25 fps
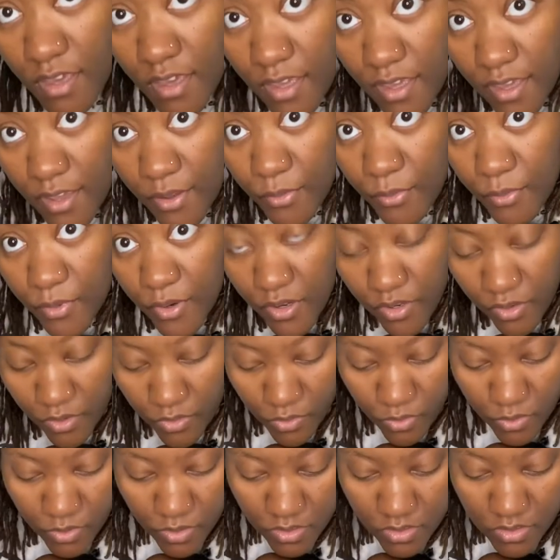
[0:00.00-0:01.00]
And we're
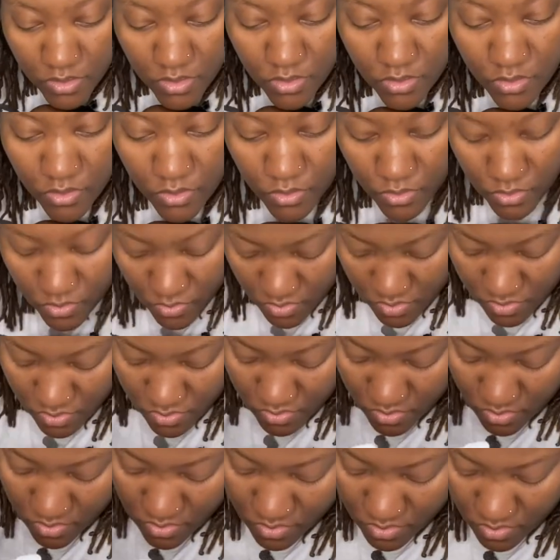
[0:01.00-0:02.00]
going to
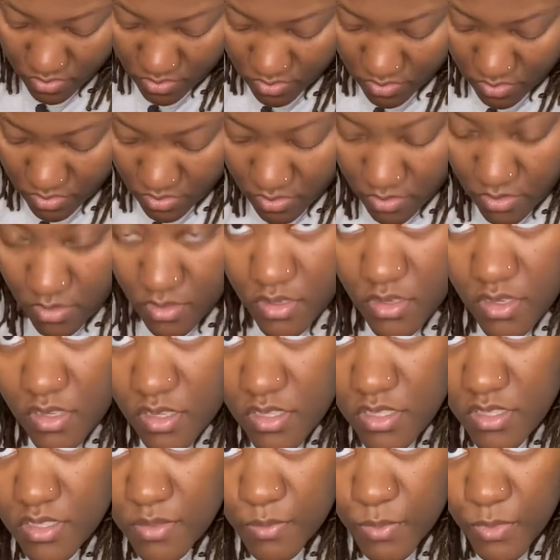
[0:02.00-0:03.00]

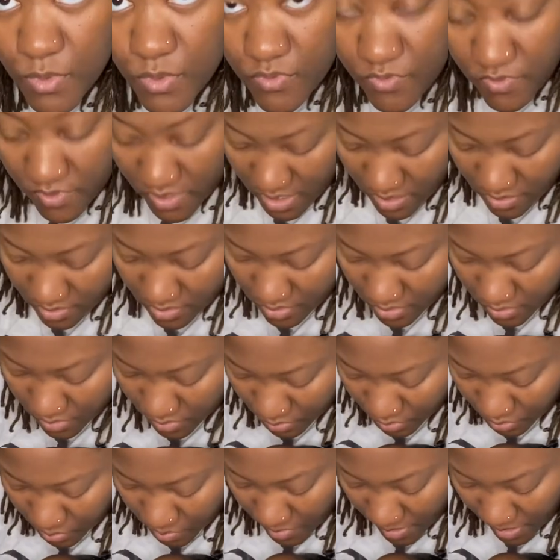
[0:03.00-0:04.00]
smooth down her
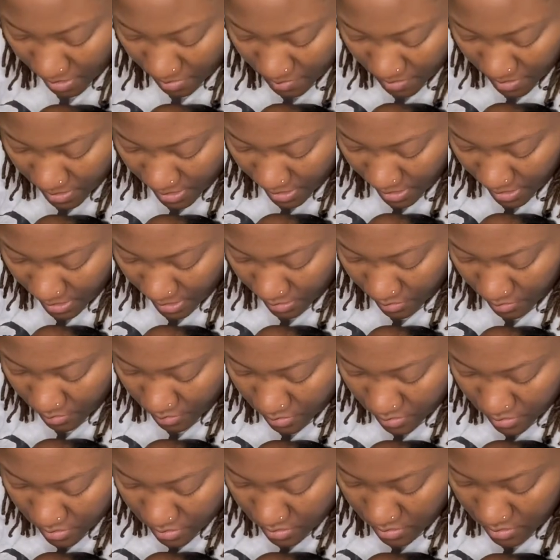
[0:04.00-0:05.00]
little baby
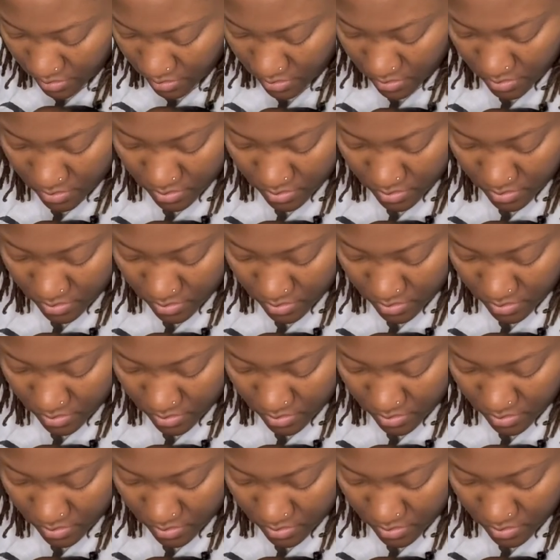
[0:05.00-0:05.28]
hairs